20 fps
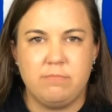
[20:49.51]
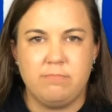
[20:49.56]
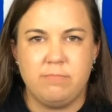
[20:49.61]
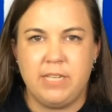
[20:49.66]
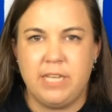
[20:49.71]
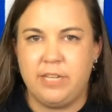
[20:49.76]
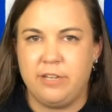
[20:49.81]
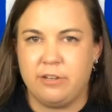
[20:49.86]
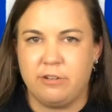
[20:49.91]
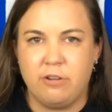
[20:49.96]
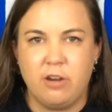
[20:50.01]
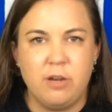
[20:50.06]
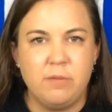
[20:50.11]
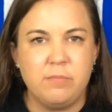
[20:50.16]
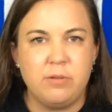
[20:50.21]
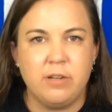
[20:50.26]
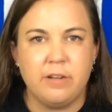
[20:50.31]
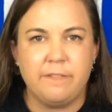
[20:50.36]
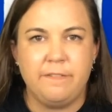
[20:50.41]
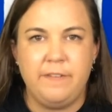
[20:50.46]
get your
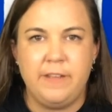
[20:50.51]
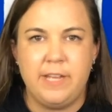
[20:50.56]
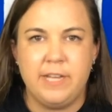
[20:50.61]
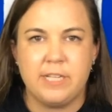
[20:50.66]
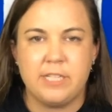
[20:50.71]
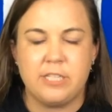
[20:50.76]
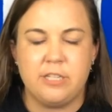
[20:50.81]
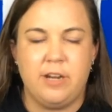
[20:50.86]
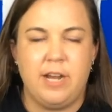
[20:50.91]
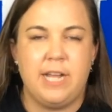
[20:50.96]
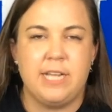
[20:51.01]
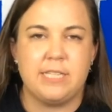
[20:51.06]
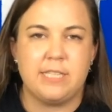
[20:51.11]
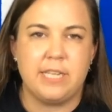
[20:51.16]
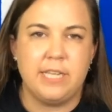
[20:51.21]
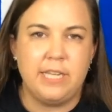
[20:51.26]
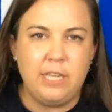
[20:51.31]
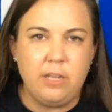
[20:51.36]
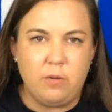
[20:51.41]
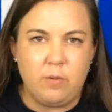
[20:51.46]
Chromebook fixed or
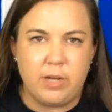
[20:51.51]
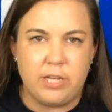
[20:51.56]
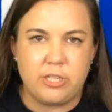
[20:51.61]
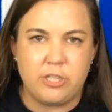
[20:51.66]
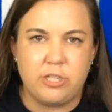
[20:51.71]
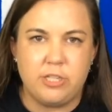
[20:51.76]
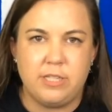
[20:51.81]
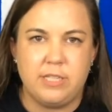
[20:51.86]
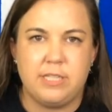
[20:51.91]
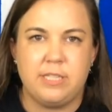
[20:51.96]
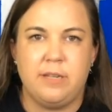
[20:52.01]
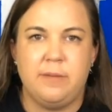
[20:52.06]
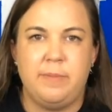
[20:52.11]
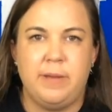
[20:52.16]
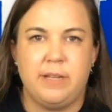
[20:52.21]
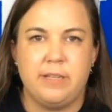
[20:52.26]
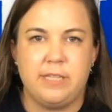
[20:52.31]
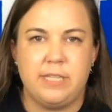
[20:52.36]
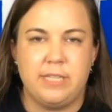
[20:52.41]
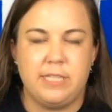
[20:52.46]
ask any questions
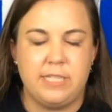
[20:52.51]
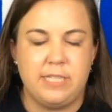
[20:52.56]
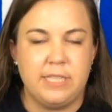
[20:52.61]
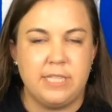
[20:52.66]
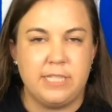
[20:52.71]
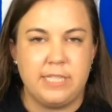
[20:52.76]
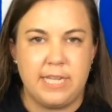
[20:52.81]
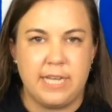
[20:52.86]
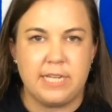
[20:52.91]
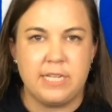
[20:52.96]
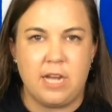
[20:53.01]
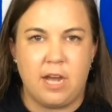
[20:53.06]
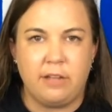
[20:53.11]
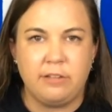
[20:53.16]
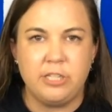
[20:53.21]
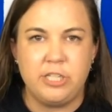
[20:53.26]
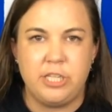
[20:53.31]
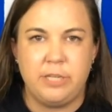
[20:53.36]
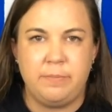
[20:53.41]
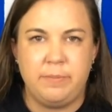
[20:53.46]
about the
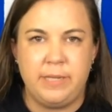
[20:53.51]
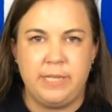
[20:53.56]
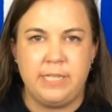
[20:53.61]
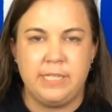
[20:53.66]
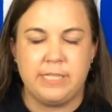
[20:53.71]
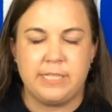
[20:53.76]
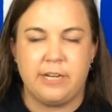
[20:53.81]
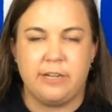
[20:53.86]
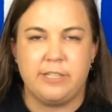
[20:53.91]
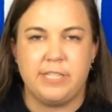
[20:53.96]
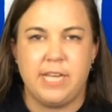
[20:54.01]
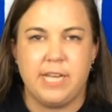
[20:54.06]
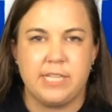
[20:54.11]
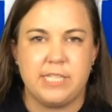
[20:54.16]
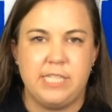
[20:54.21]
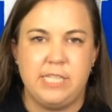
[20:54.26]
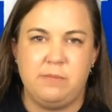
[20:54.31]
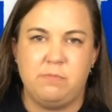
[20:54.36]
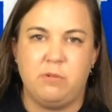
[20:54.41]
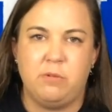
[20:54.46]
technology piece. Our tech
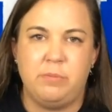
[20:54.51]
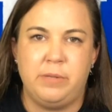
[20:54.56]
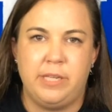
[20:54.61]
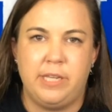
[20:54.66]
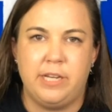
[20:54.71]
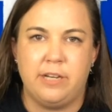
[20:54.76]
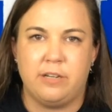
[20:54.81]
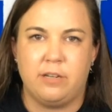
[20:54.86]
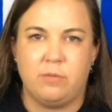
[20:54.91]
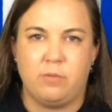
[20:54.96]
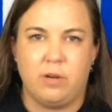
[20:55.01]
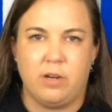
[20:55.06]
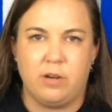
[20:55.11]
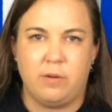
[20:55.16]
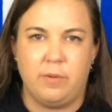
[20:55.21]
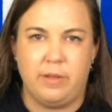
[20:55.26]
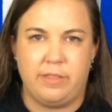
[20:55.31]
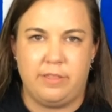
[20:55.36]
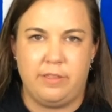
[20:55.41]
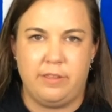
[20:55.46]
team will be here to
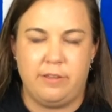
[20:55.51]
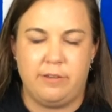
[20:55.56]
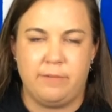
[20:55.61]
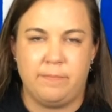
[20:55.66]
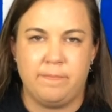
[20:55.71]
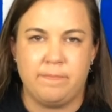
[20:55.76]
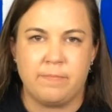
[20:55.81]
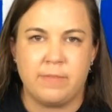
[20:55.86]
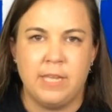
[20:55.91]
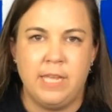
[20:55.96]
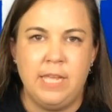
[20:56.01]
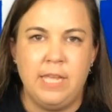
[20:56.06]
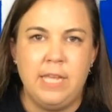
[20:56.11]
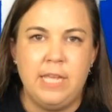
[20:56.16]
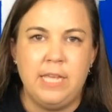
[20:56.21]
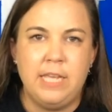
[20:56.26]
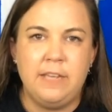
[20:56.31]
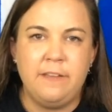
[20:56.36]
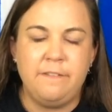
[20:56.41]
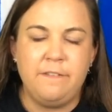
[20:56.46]
work with you.
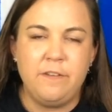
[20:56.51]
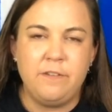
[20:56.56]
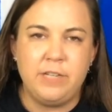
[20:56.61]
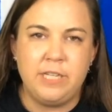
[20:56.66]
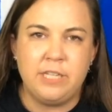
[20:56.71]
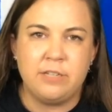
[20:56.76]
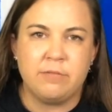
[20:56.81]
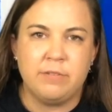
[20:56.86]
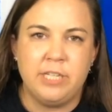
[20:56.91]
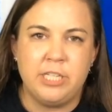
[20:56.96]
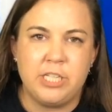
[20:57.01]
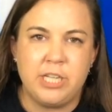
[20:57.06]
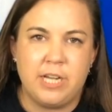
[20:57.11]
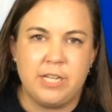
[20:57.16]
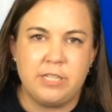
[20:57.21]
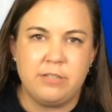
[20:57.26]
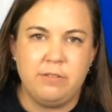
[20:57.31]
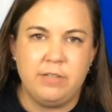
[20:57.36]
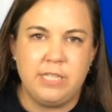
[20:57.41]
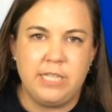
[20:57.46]
If you need to reach
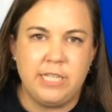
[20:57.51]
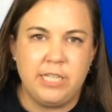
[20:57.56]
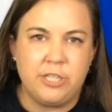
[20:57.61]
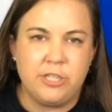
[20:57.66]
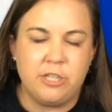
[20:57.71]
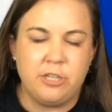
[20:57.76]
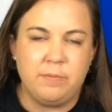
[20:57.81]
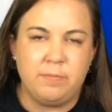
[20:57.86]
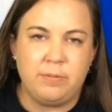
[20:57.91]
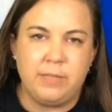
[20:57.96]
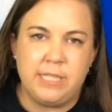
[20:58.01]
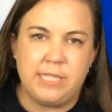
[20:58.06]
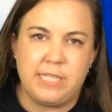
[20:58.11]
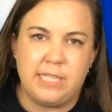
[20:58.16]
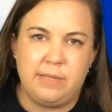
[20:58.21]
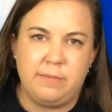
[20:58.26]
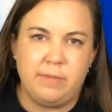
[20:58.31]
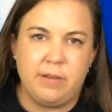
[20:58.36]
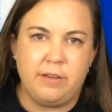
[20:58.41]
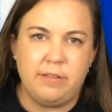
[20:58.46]
out to a teacher, please
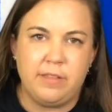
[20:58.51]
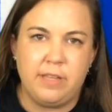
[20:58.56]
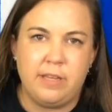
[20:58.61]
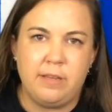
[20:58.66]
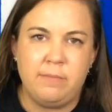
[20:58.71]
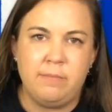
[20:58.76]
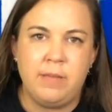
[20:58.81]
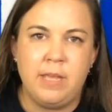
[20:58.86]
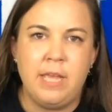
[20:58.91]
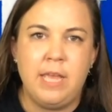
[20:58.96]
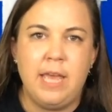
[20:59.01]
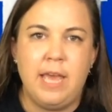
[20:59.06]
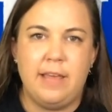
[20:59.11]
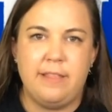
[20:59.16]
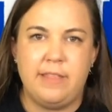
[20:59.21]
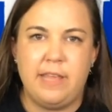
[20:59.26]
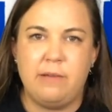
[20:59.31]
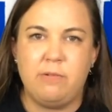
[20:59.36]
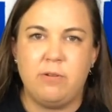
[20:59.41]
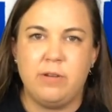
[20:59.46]
email them,
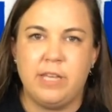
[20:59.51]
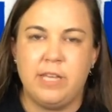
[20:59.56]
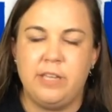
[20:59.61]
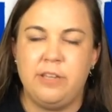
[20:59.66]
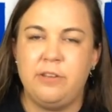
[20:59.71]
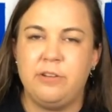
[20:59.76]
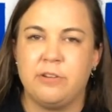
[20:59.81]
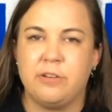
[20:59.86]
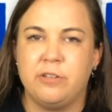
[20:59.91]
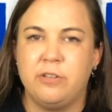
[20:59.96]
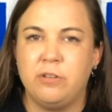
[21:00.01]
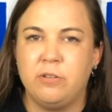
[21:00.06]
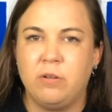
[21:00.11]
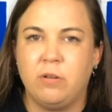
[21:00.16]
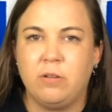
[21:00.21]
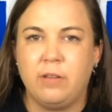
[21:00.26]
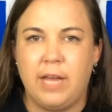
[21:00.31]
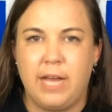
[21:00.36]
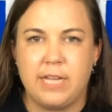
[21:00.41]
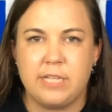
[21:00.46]
and they will get you your Google
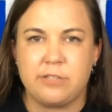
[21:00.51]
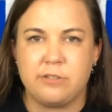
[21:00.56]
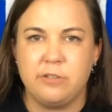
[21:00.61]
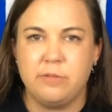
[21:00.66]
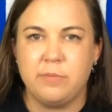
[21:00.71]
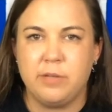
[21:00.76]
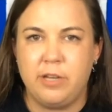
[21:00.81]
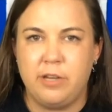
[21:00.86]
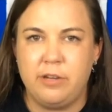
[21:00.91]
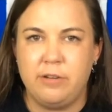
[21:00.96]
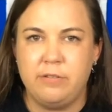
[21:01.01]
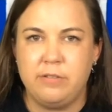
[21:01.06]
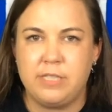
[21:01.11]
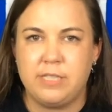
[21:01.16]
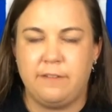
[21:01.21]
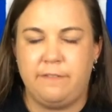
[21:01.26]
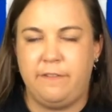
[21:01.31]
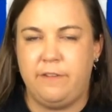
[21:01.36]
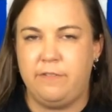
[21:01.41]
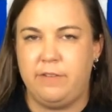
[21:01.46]
Classroom
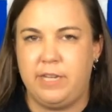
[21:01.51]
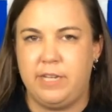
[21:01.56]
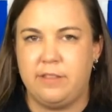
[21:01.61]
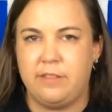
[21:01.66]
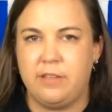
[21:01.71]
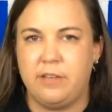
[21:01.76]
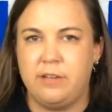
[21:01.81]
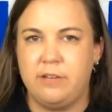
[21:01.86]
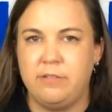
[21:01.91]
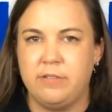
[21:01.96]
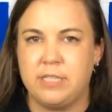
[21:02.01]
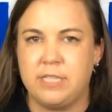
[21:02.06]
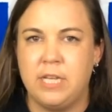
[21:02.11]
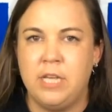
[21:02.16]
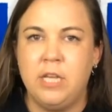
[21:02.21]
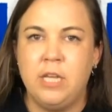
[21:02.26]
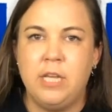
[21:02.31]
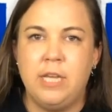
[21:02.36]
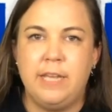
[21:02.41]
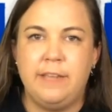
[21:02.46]
codes if you need those.
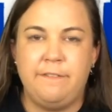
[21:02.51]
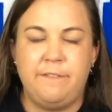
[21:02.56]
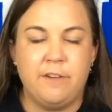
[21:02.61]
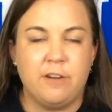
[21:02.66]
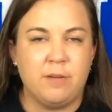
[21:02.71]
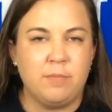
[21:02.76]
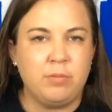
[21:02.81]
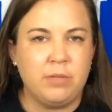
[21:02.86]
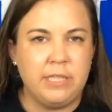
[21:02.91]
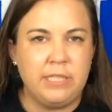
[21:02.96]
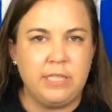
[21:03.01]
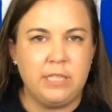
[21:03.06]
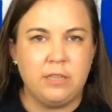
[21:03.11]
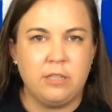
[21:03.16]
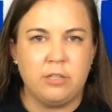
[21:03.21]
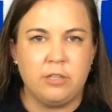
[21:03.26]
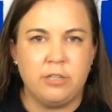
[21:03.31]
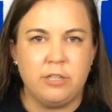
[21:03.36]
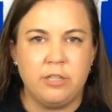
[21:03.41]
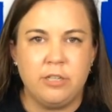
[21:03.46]
If you're a blended
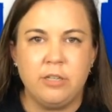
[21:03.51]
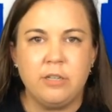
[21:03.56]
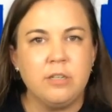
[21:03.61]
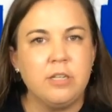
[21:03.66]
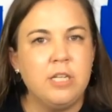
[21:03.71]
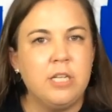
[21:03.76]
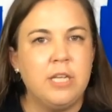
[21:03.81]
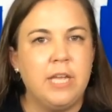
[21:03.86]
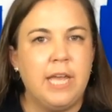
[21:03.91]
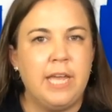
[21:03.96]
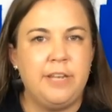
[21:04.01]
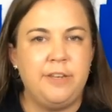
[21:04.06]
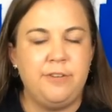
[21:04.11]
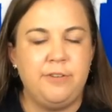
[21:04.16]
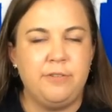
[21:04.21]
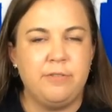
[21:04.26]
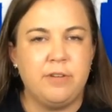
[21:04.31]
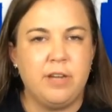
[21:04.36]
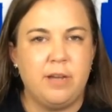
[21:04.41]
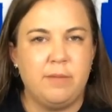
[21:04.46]
learner and
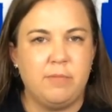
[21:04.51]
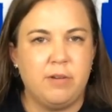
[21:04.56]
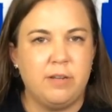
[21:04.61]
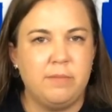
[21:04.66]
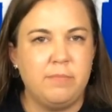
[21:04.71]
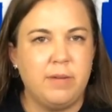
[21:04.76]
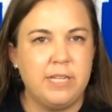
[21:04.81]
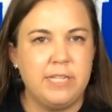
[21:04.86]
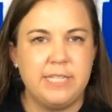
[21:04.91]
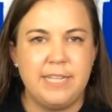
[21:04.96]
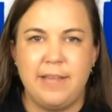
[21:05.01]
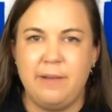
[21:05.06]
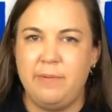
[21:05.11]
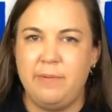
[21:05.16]
you come on Monday,